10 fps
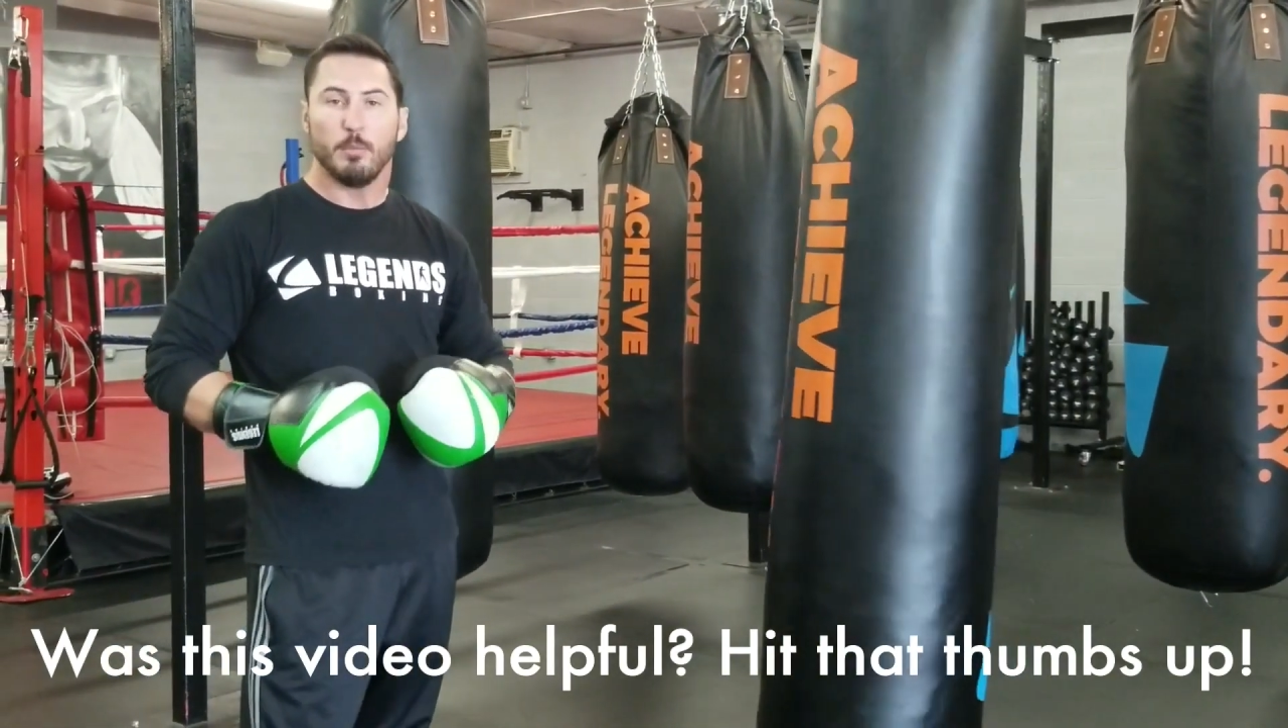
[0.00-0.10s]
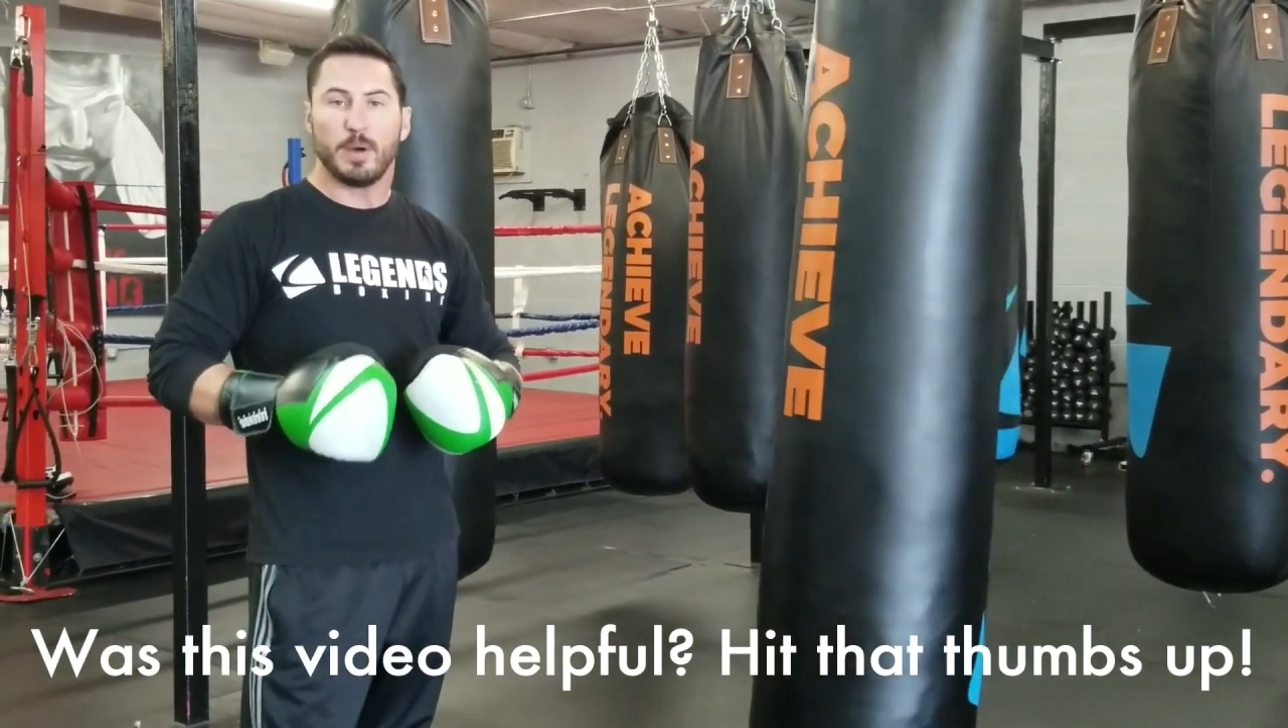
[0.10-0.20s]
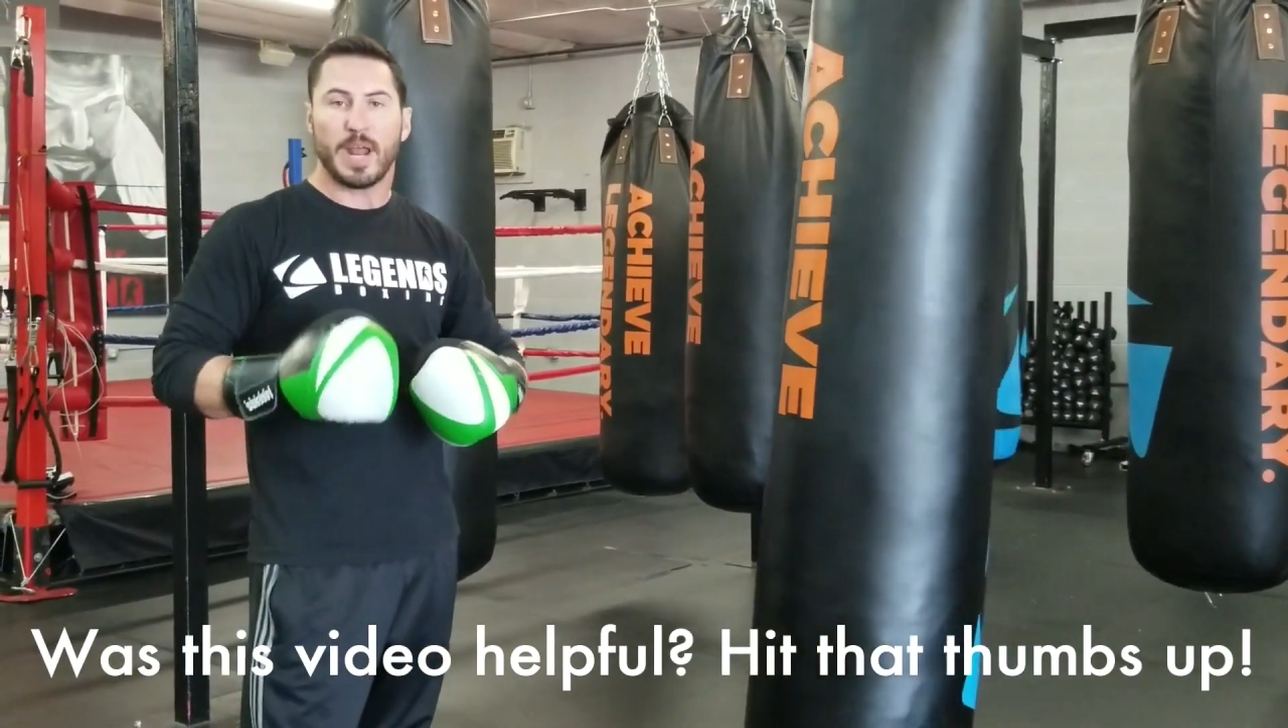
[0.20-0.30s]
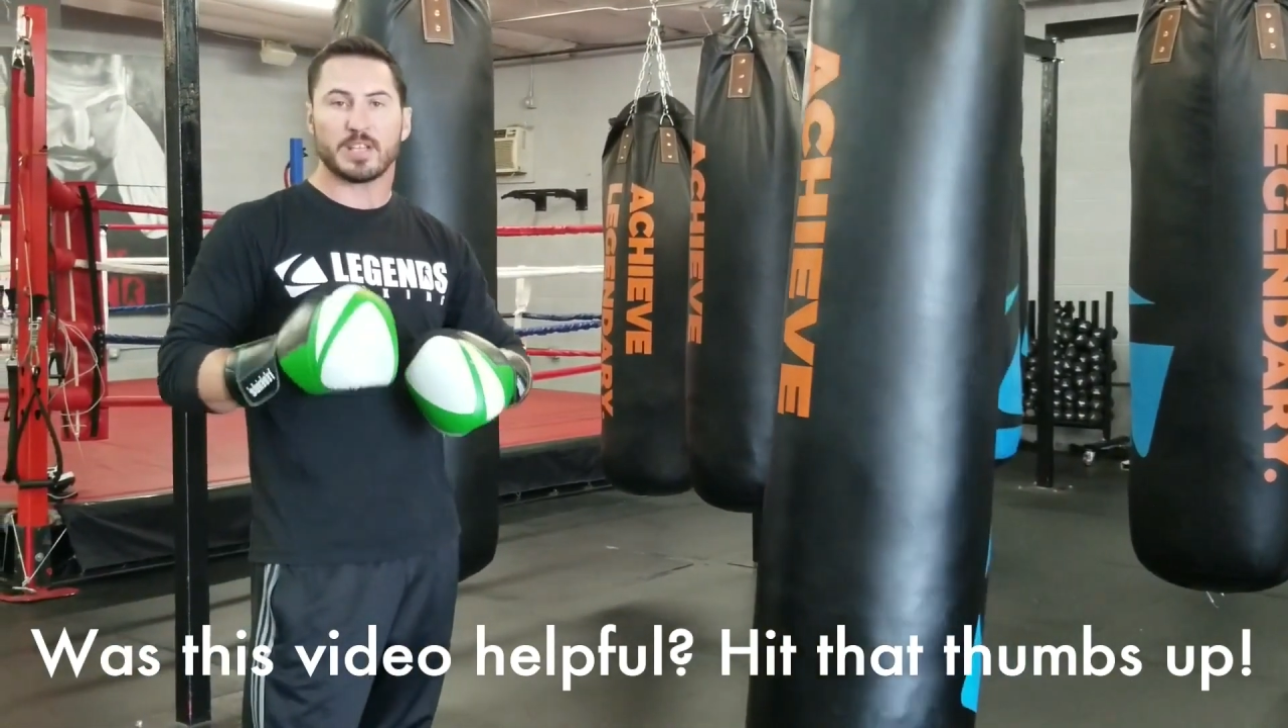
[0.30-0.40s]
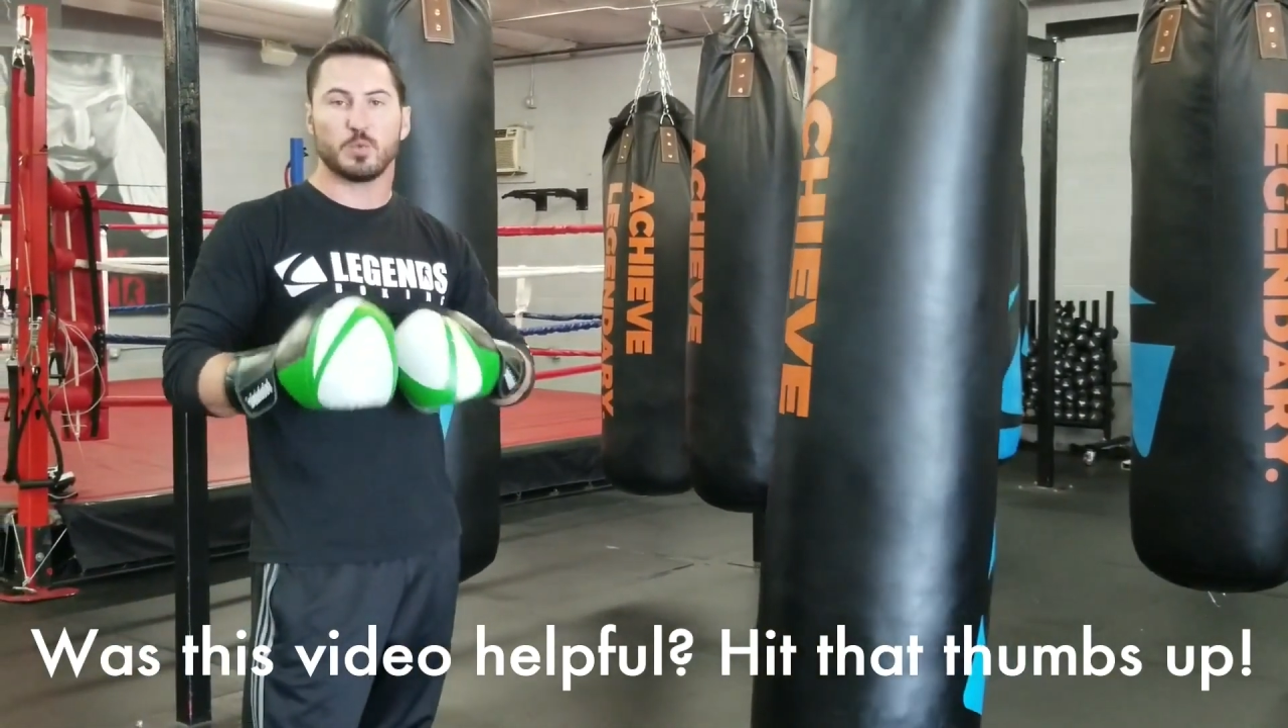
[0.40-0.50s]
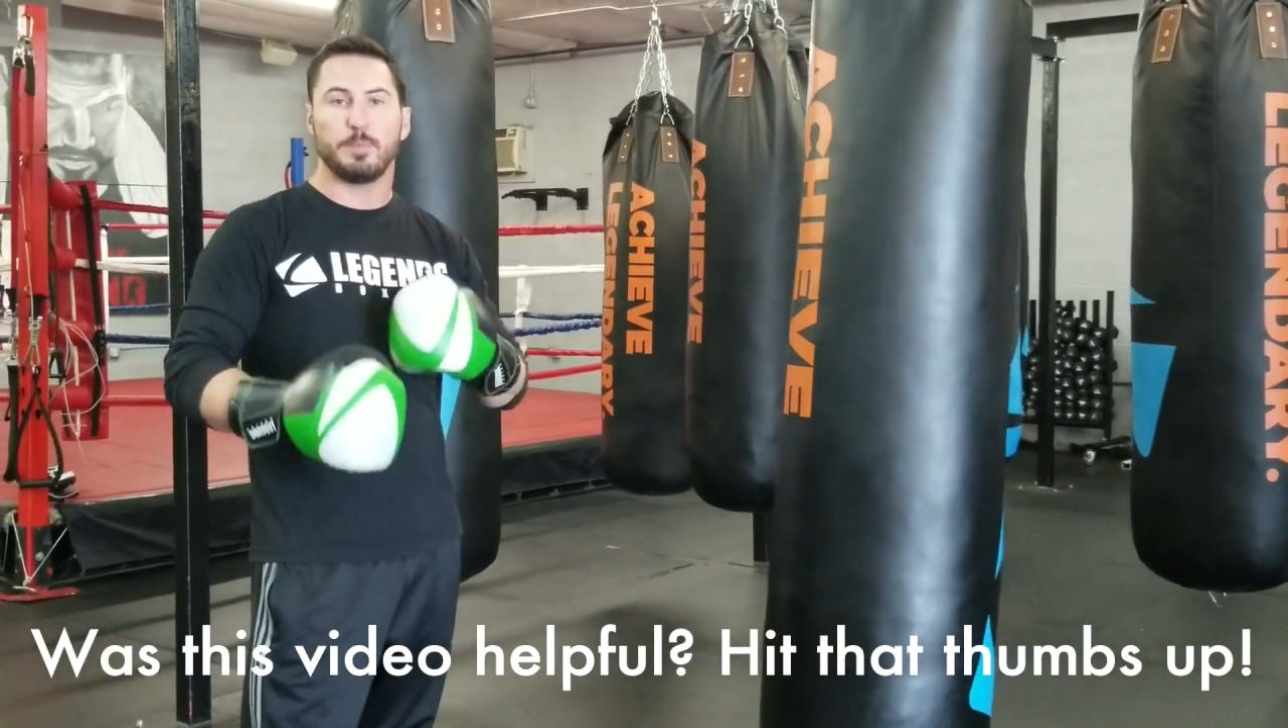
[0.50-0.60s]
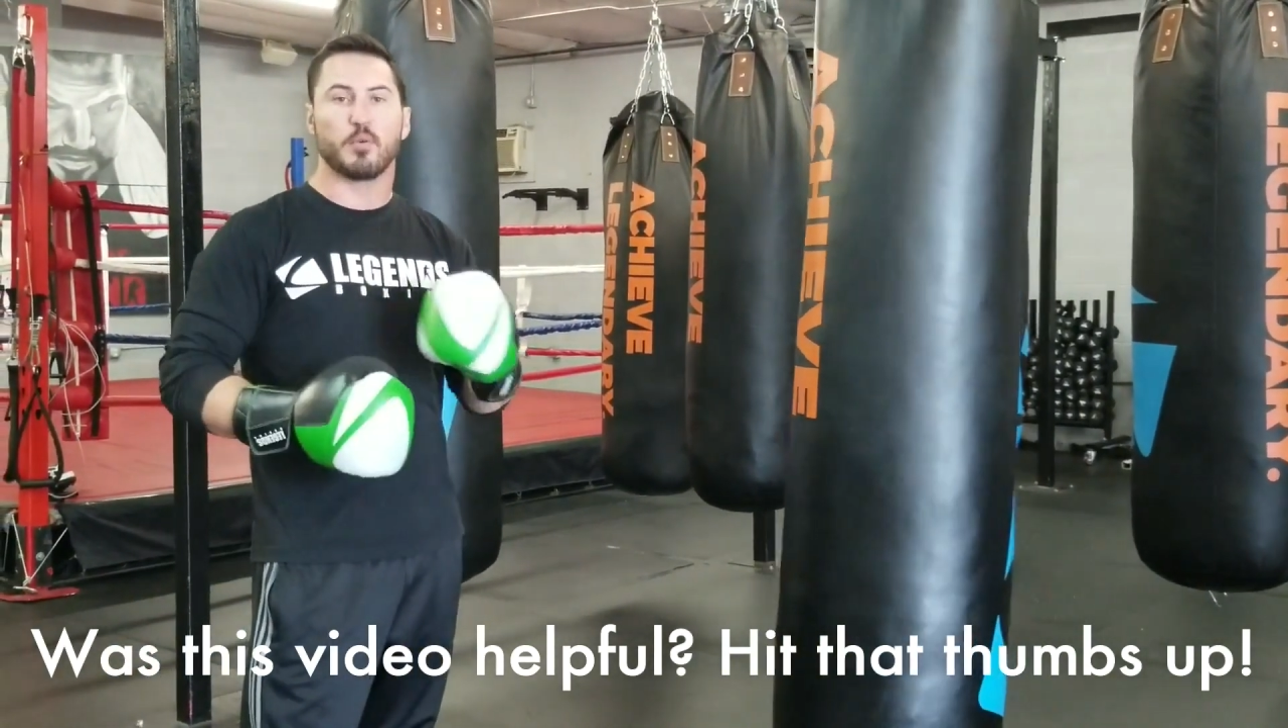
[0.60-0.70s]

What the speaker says: But as we